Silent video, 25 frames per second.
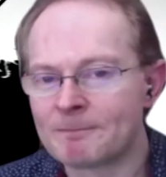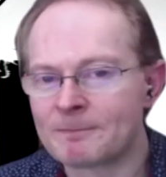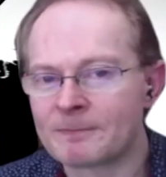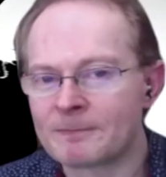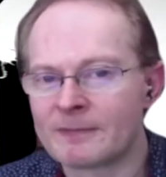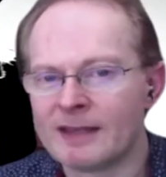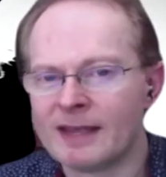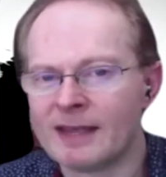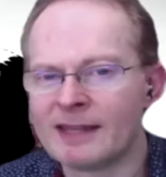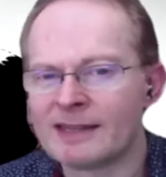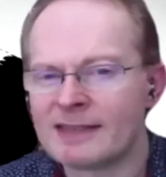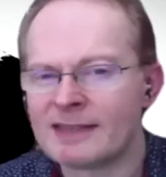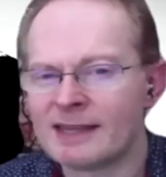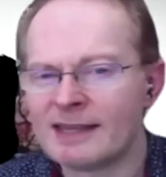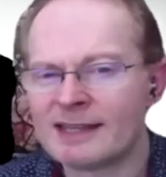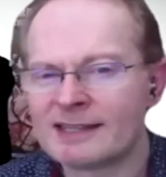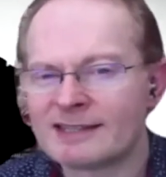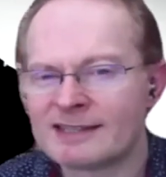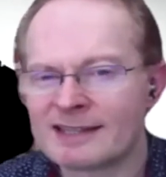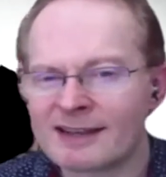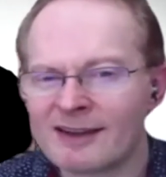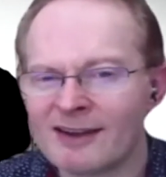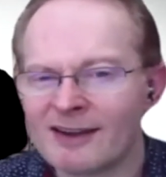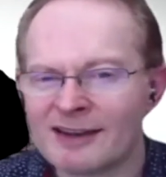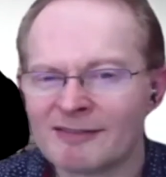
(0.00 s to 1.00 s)
it's
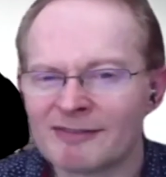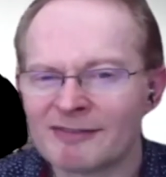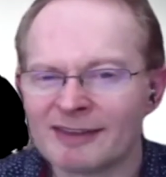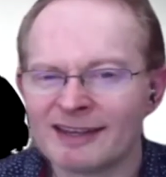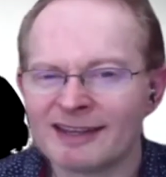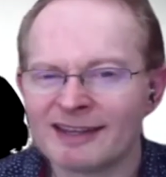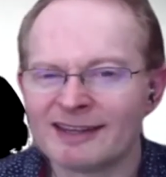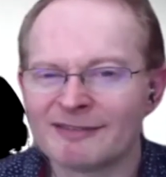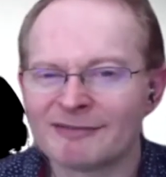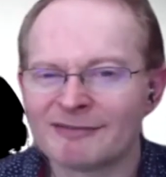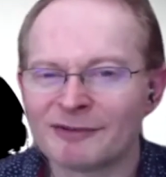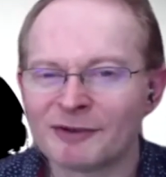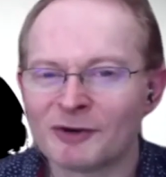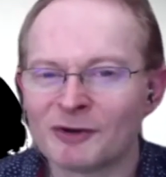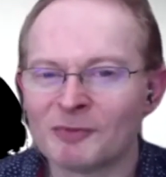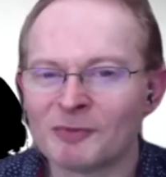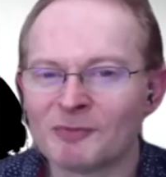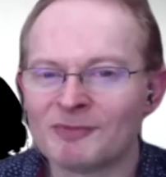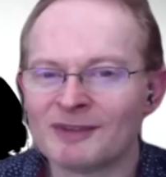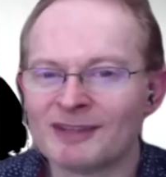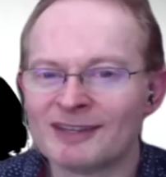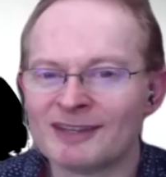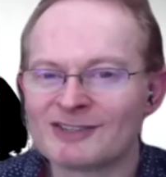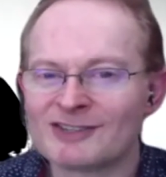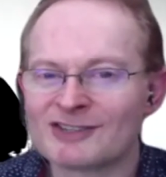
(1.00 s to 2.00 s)
the kind of thing in the
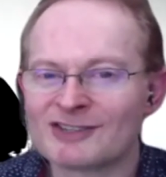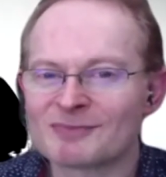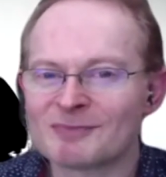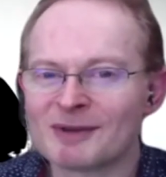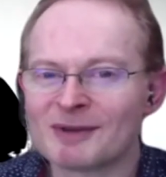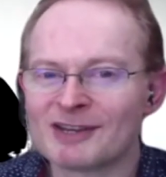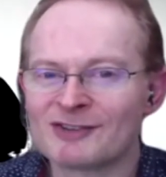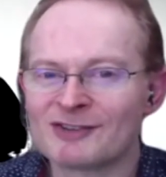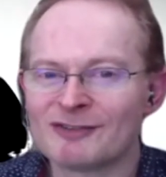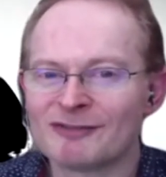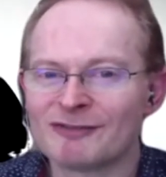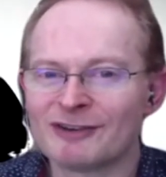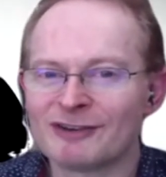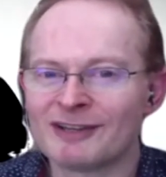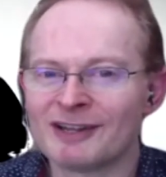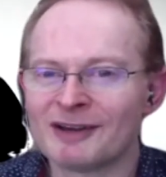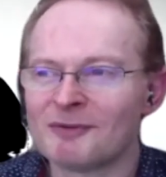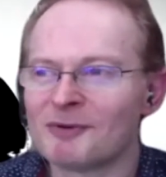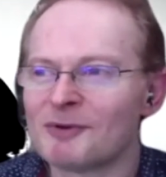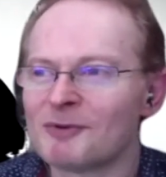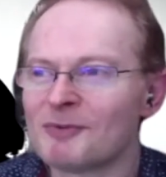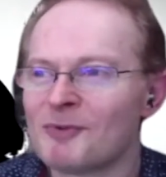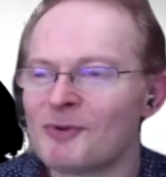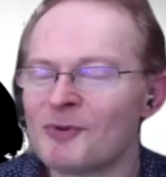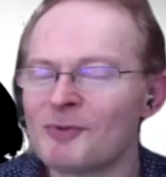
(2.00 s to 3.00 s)
film that just makes you feel like,
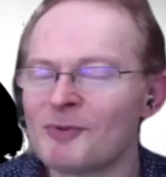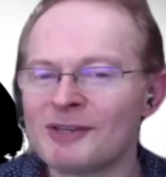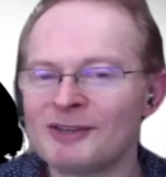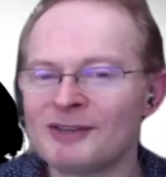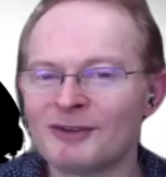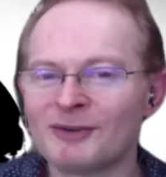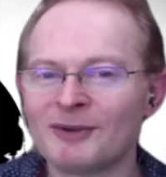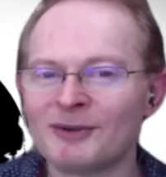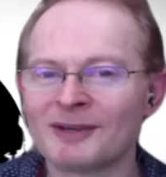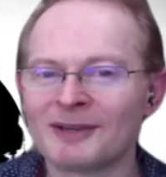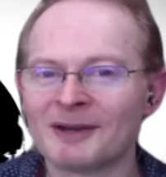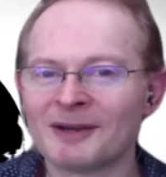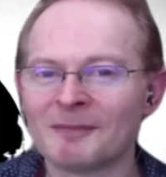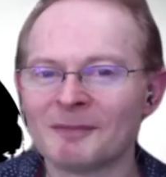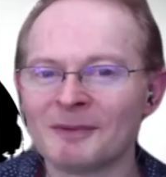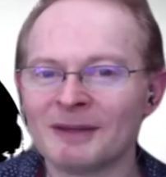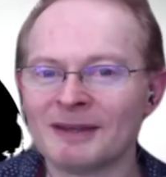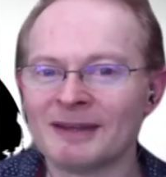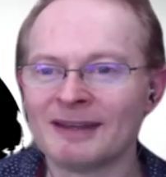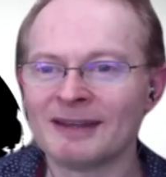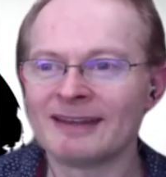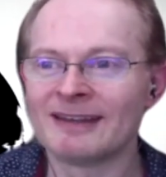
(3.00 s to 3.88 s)
well, what are we doing up here?